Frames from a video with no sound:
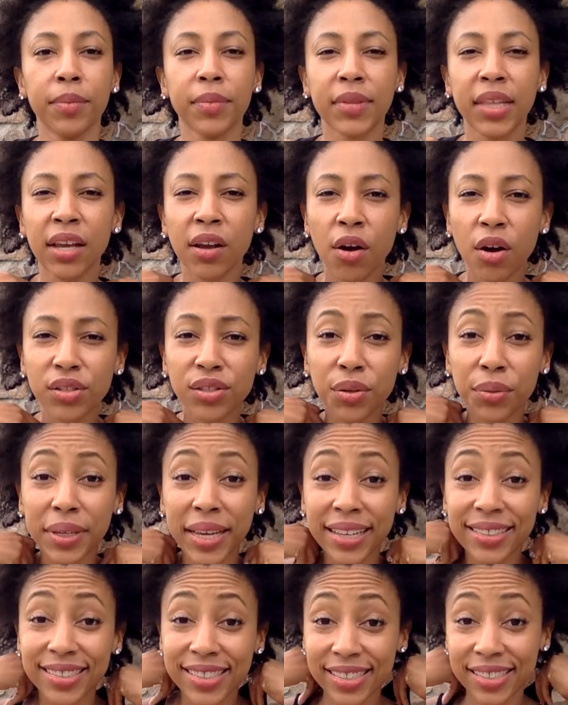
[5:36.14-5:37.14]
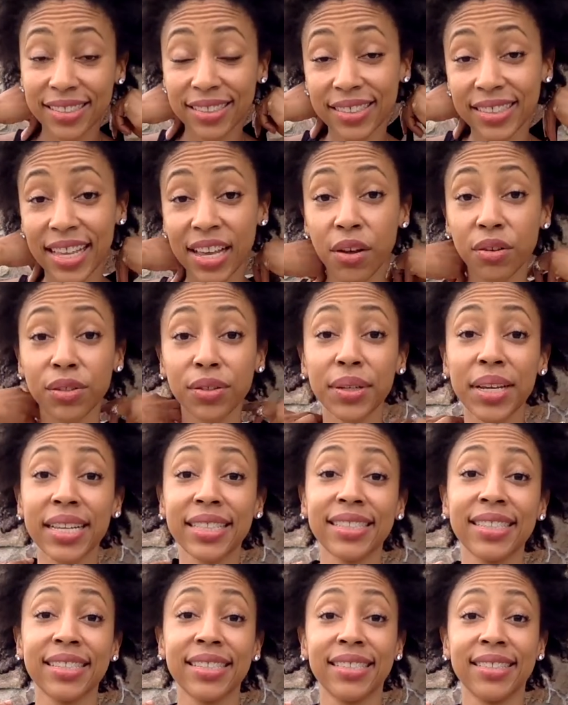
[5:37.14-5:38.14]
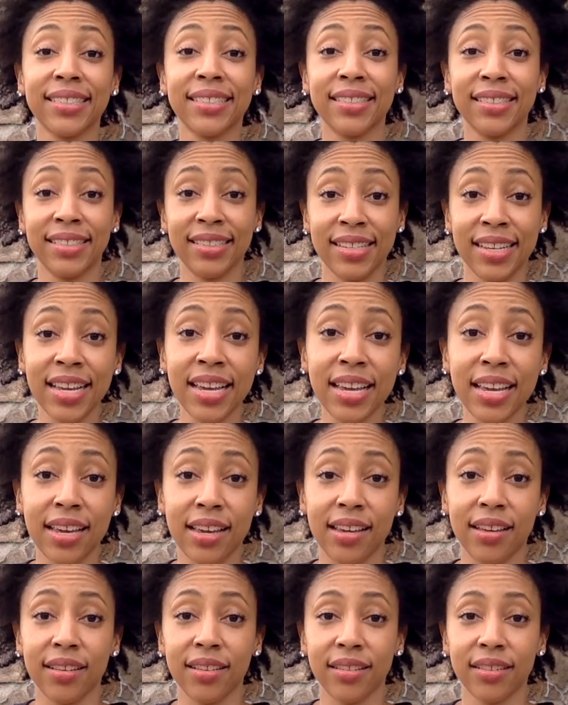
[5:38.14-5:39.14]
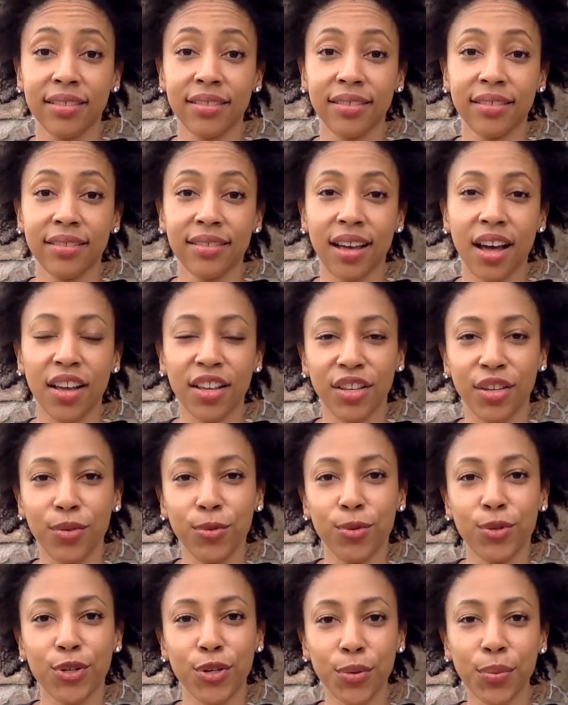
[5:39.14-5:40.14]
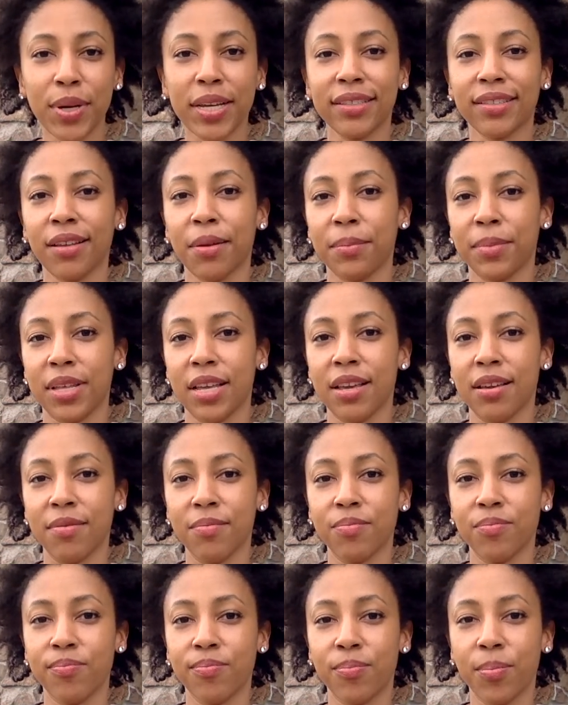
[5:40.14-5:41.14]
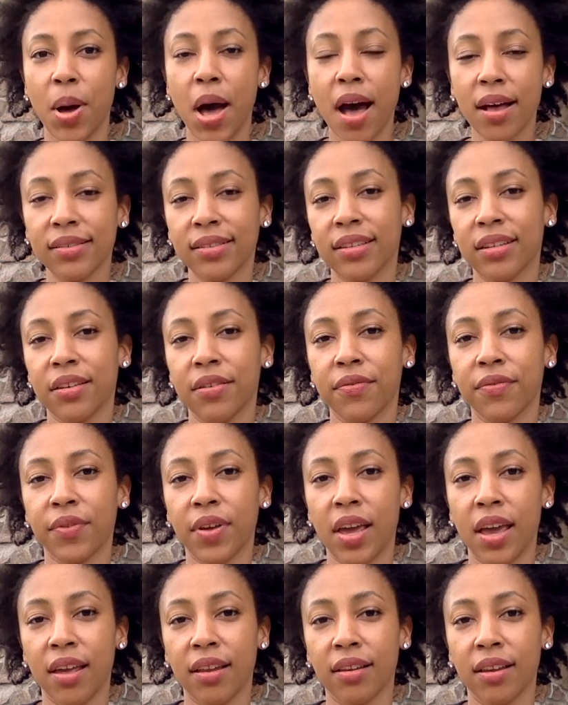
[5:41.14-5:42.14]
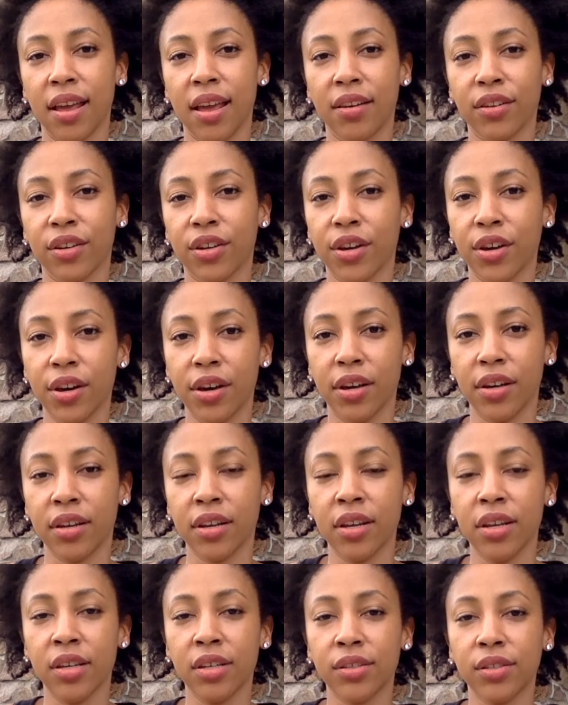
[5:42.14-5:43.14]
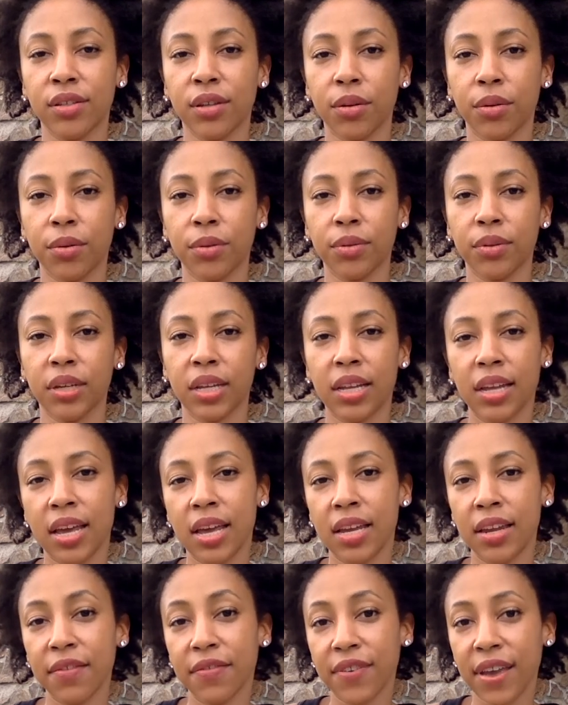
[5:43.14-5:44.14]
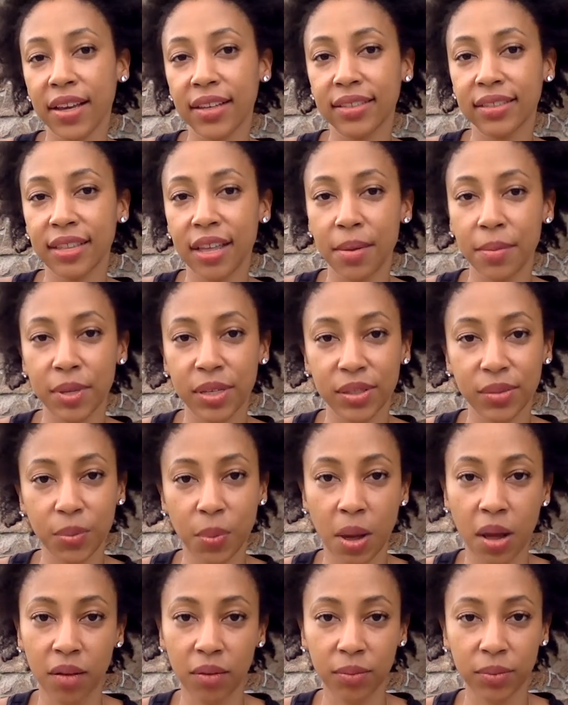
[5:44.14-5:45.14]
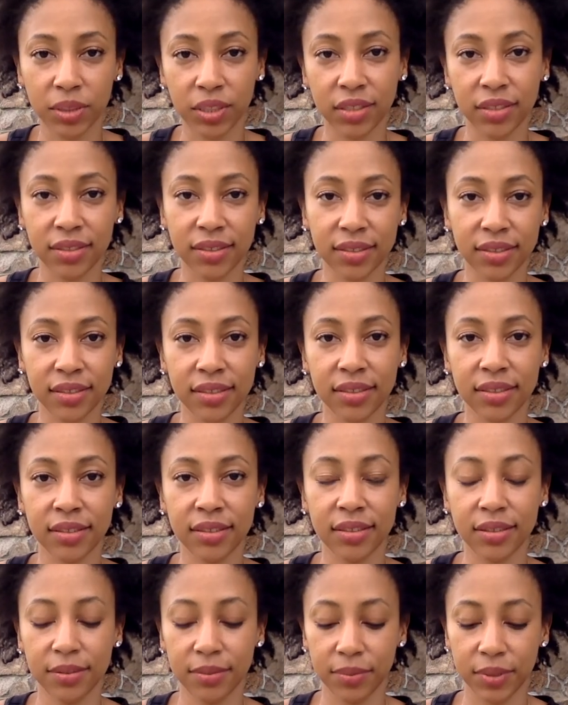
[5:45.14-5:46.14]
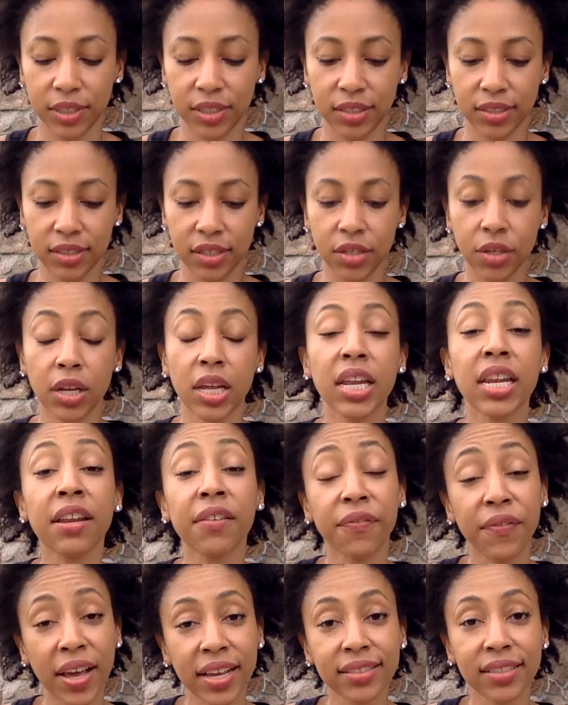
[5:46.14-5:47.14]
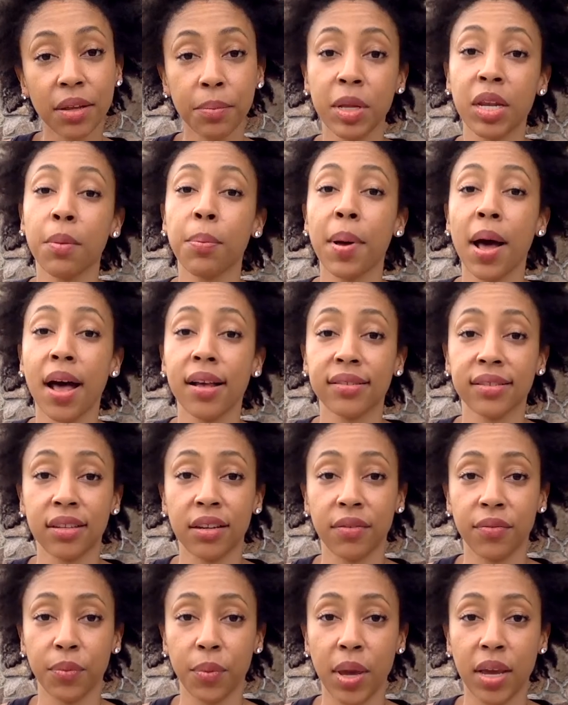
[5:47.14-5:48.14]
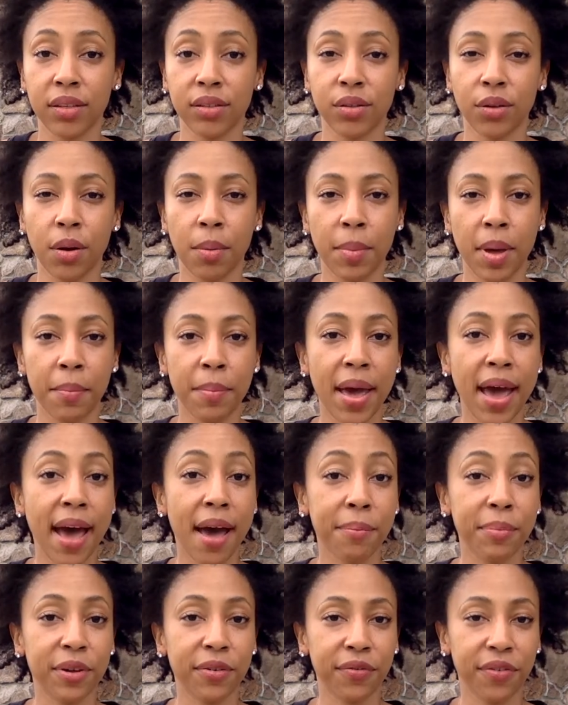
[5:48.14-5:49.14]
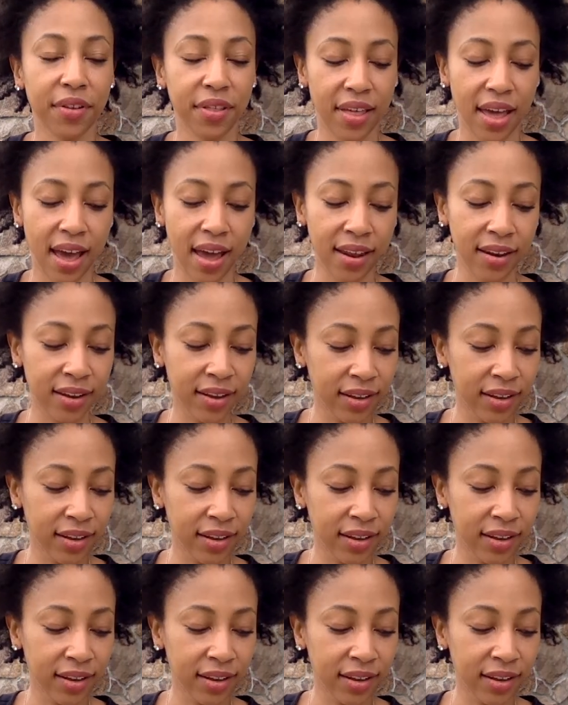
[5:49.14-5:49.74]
They also get to see you doing something positive and good. So it affects them as well, which is it affects them in a positive way. So I'm happy for that.